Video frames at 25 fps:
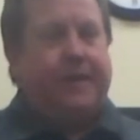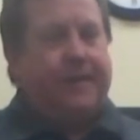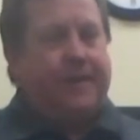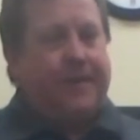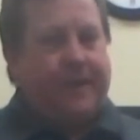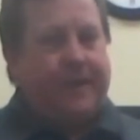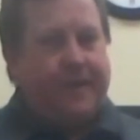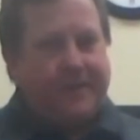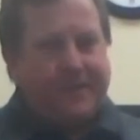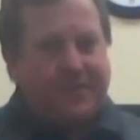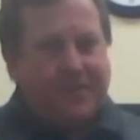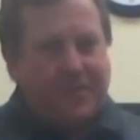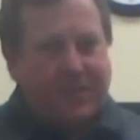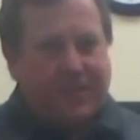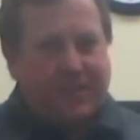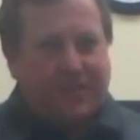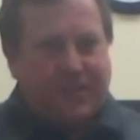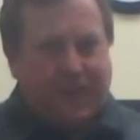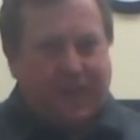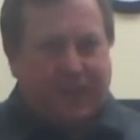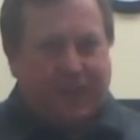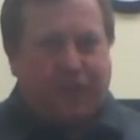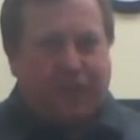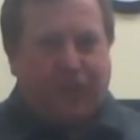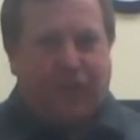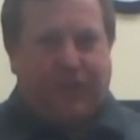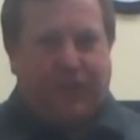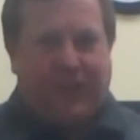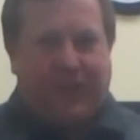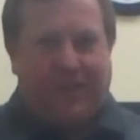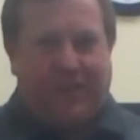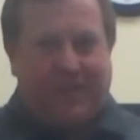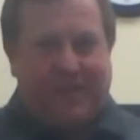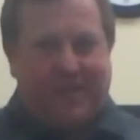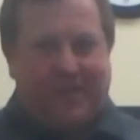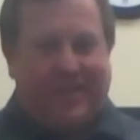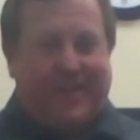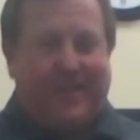unsuccessful
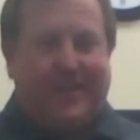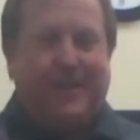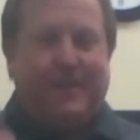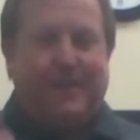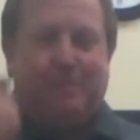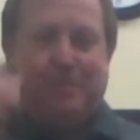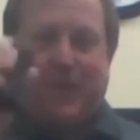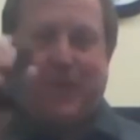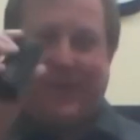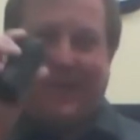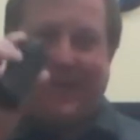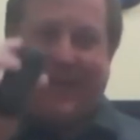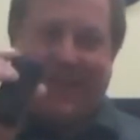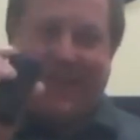elk hunt, but